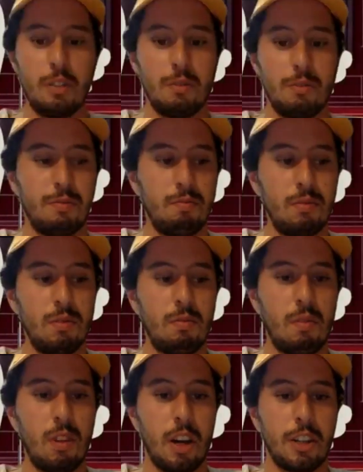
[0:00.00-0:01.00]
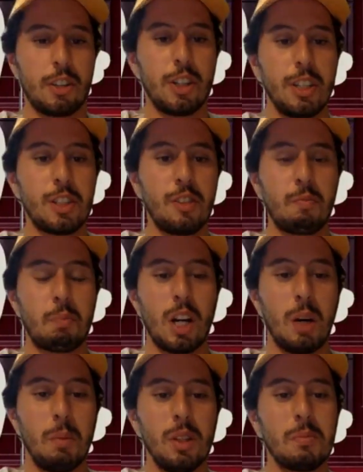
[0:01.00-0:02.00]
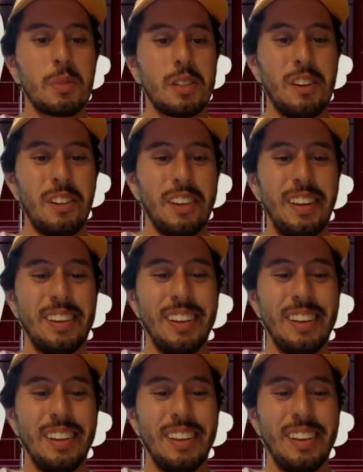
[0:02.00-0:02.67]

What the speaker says: of hundreds of problems, all